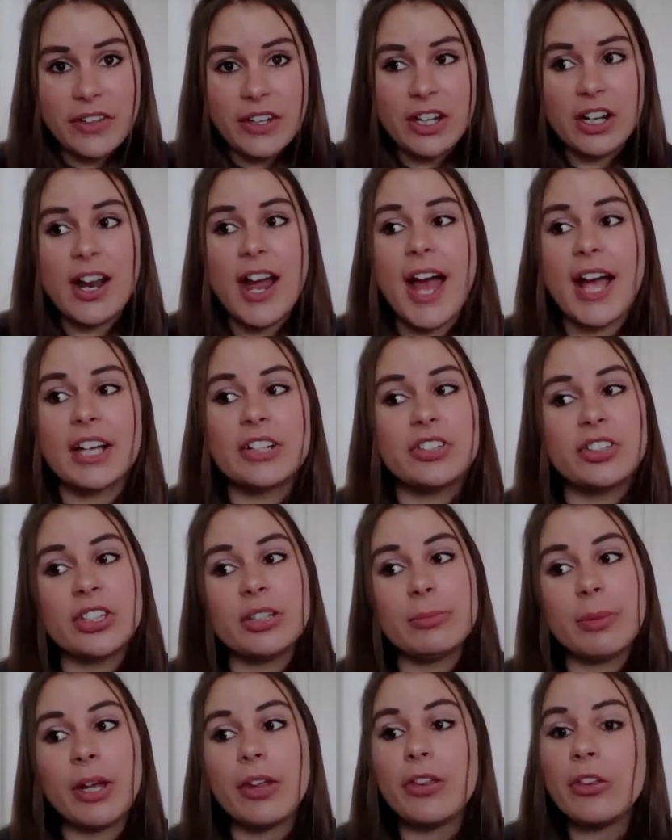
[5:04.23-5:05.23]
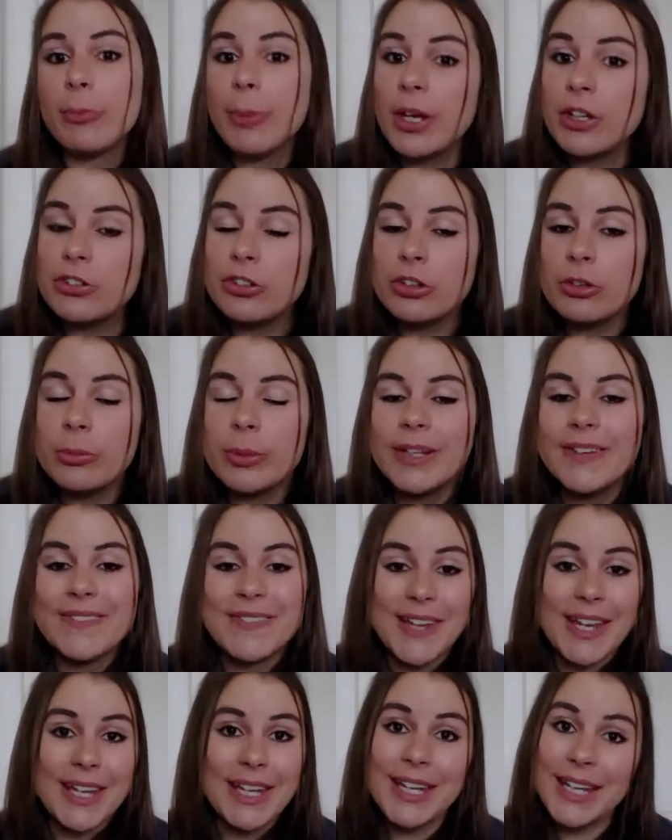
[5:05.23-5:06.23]
they're actually in my other bedroom,
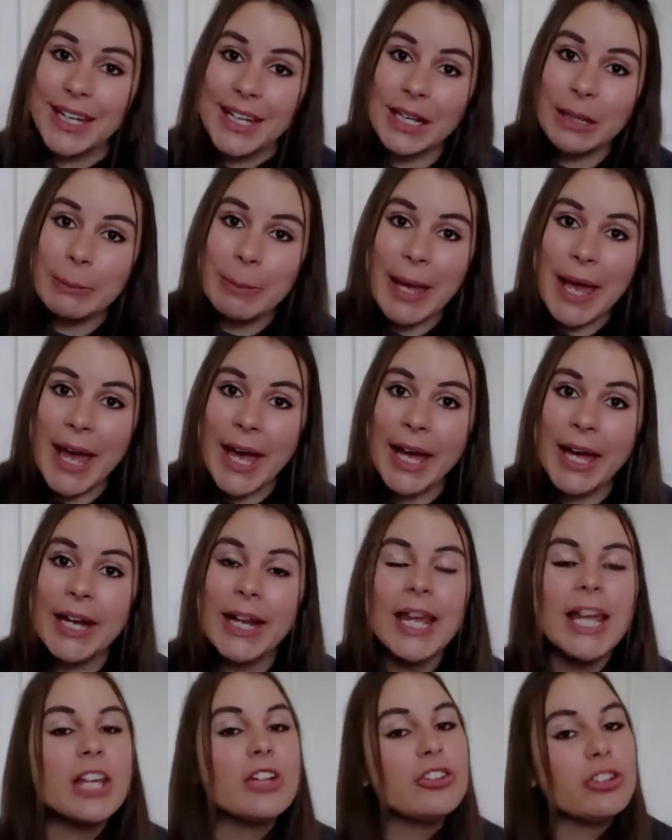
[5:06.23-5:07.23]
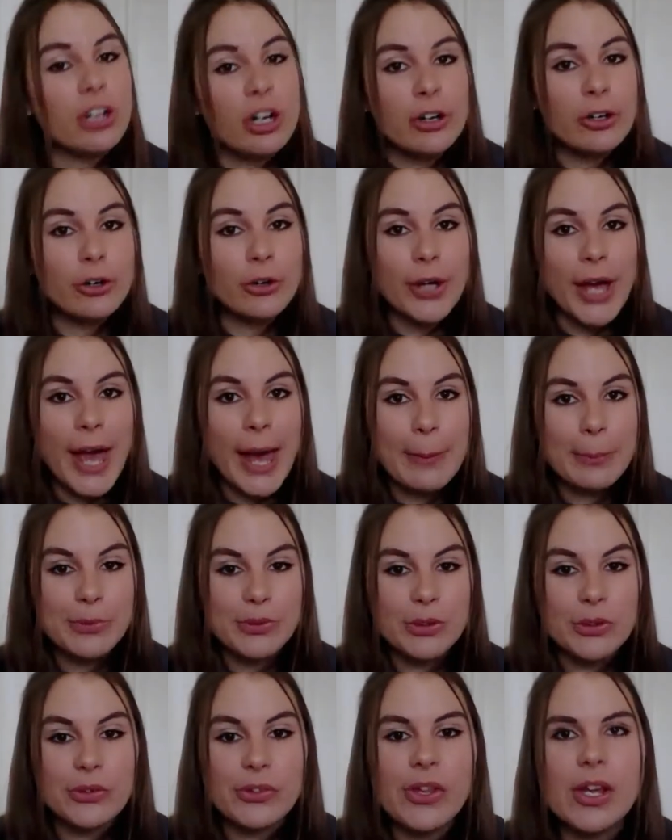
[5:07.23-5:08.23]
is a heating pad and charcoal
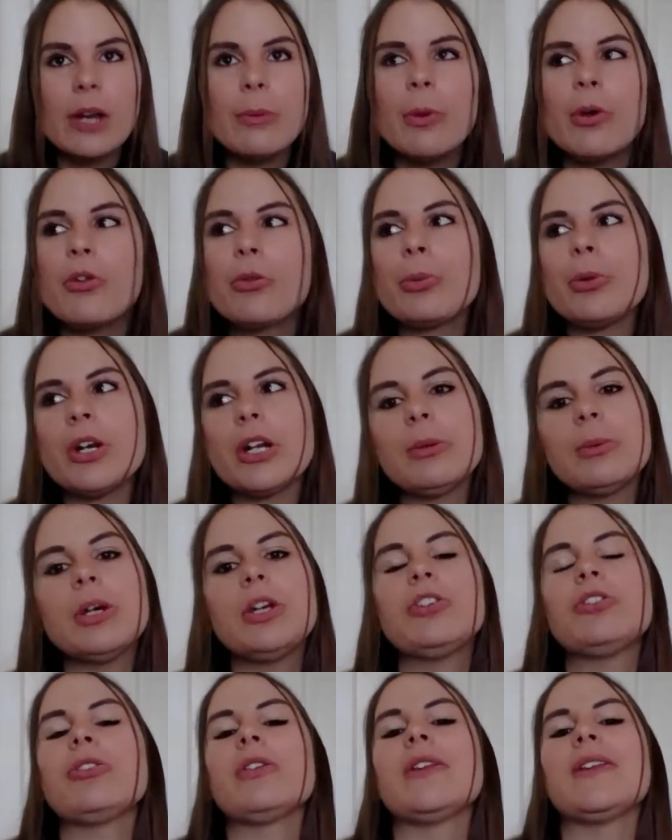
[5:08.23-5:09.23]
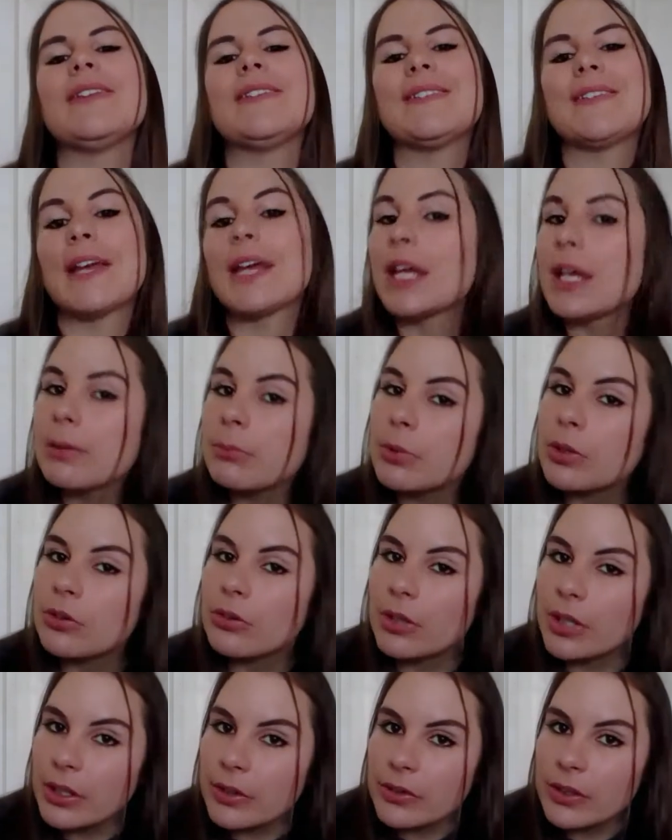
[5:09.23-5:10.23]
capsules. They're both pretty much for the same
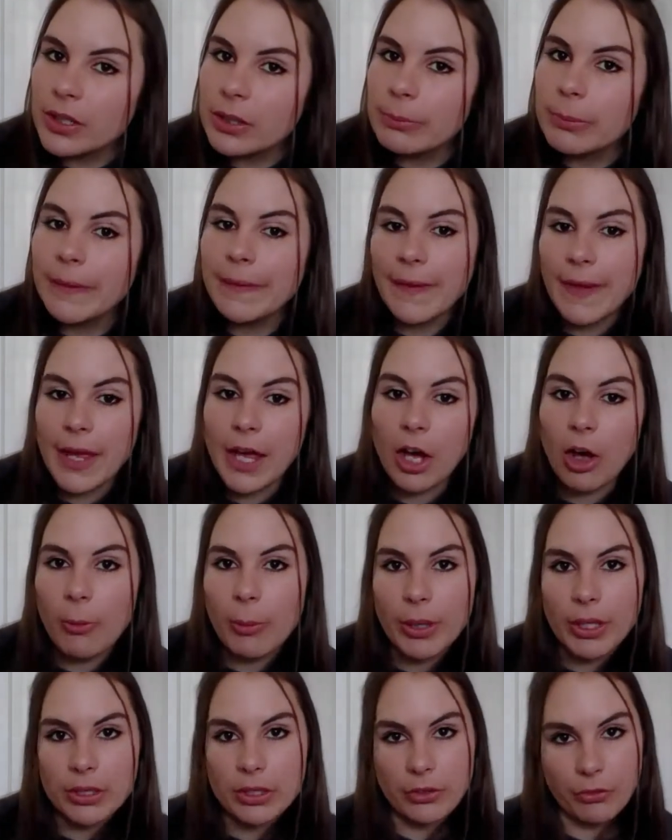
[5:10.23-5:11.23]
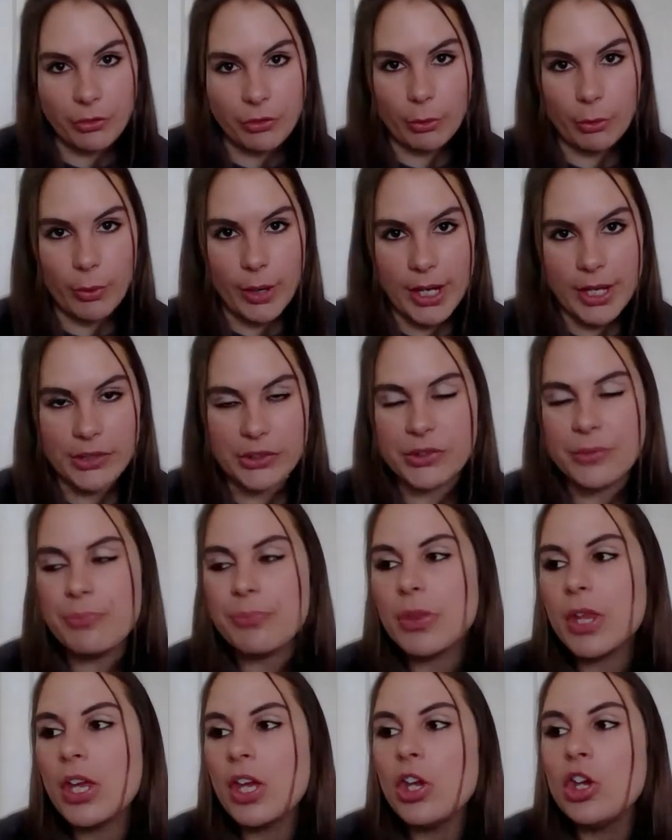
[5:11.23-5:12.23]
reason, but they help in different ways.
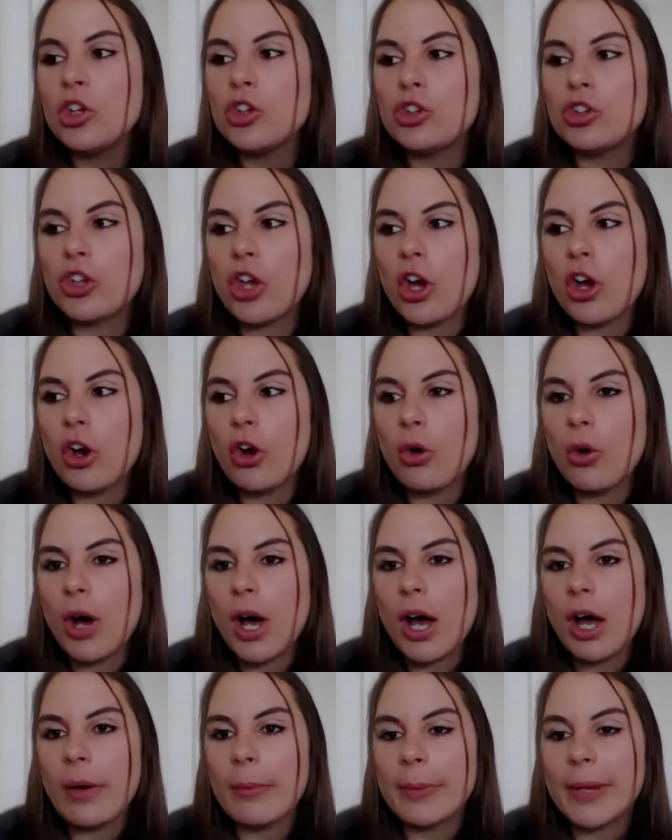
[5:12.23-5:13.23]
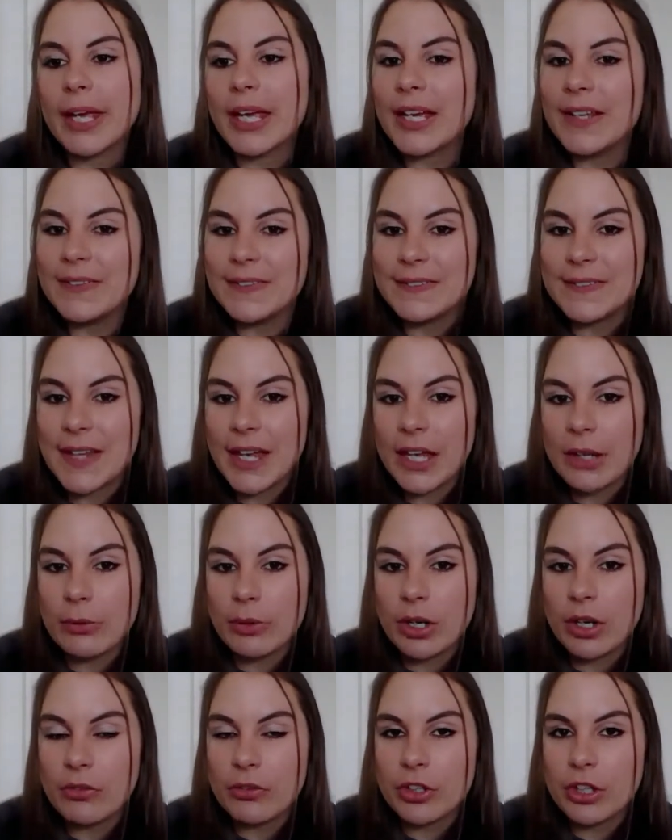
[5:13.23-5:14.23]
So, like I said,
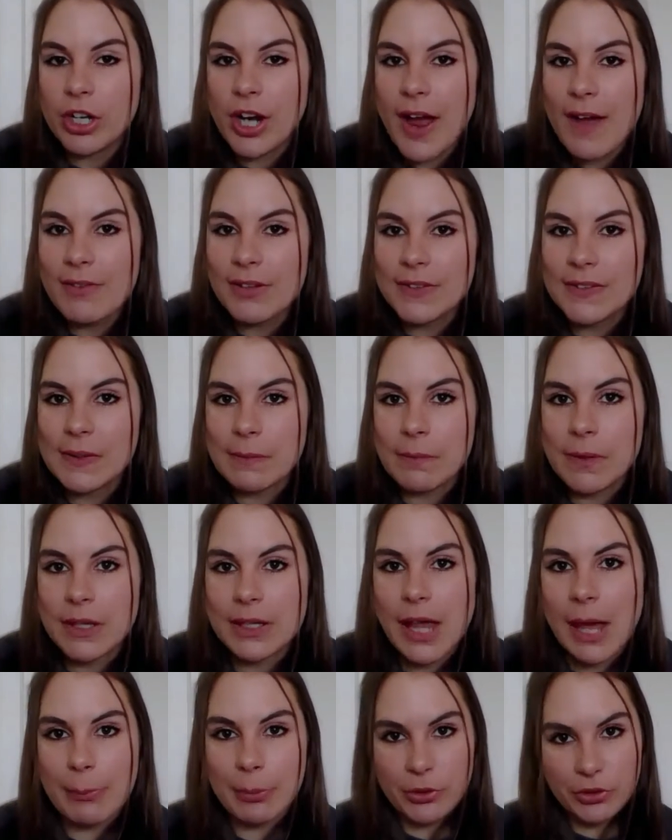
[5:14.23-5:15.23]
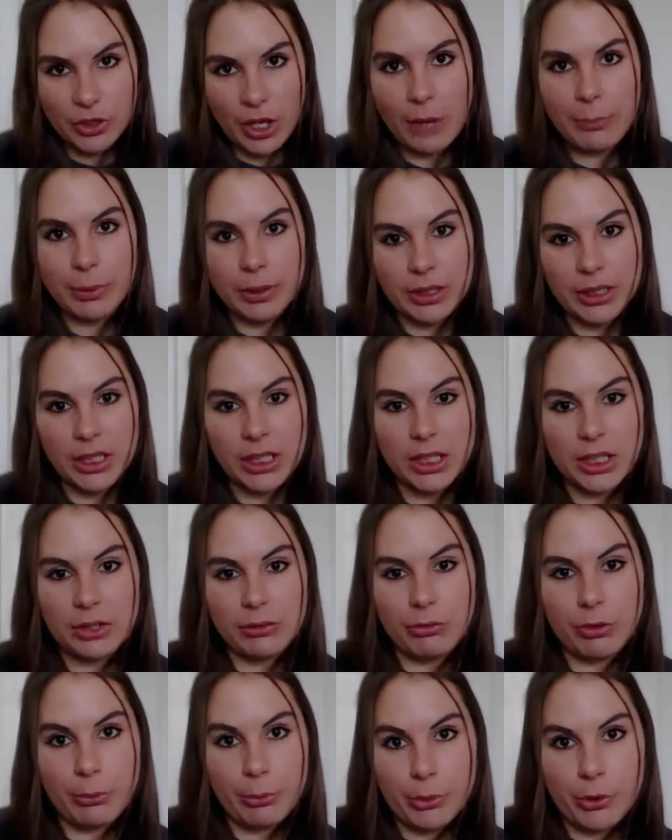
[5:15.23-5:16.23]
whenever you're having something
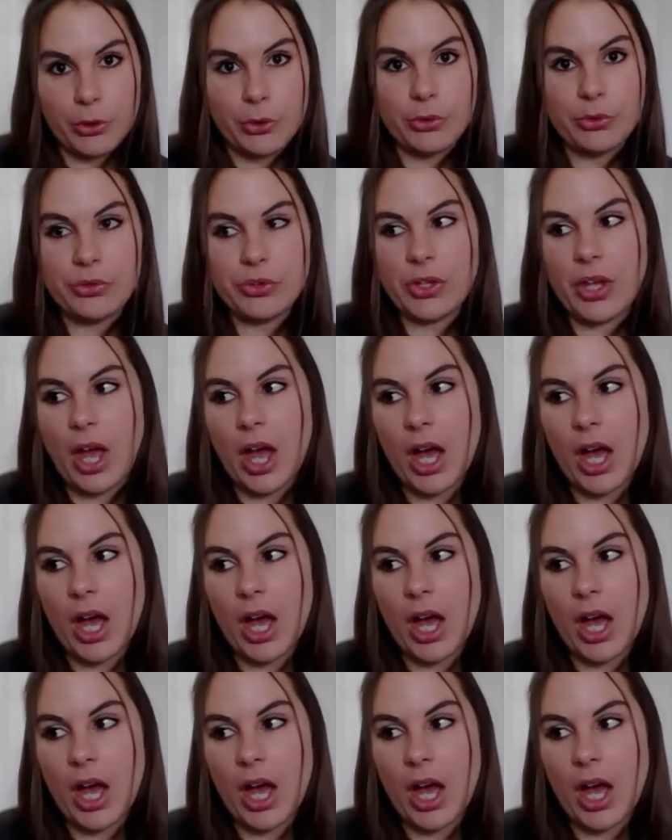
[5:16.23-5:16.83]
laparoscopically removed,